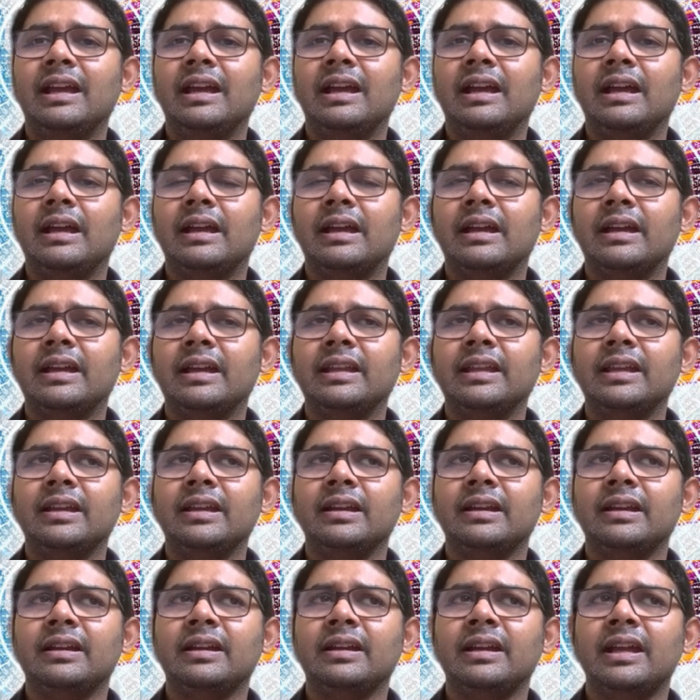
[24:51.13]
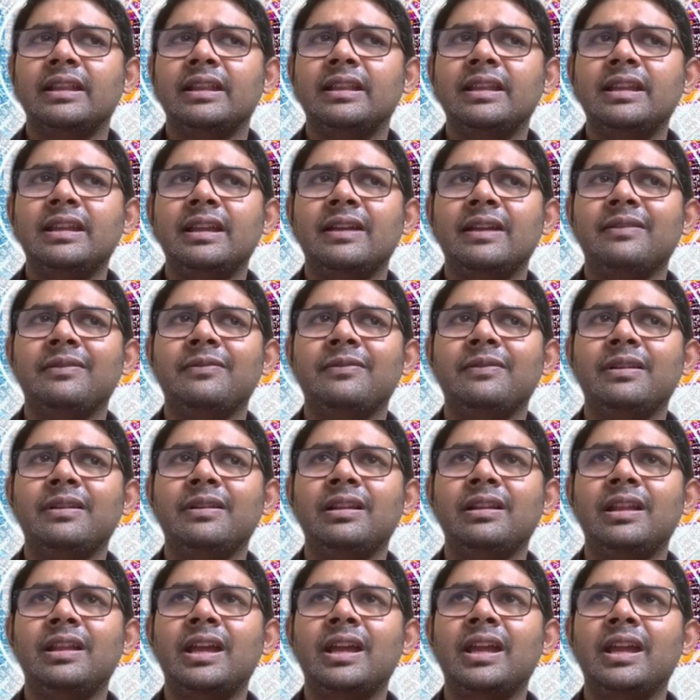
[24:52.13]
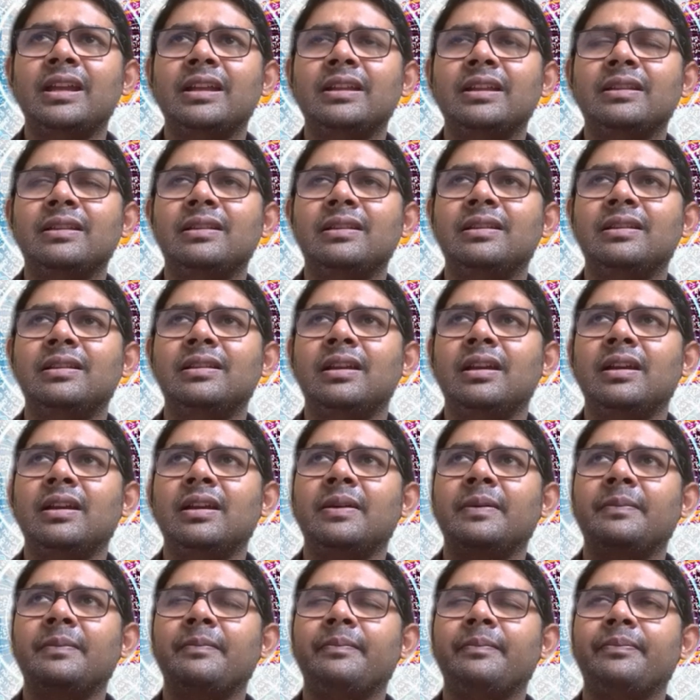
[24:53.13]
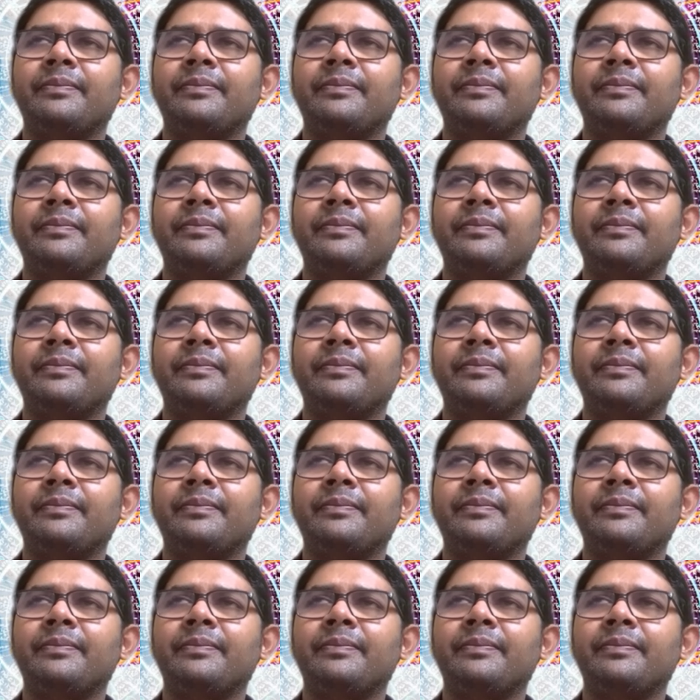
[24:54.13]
I think I felt like the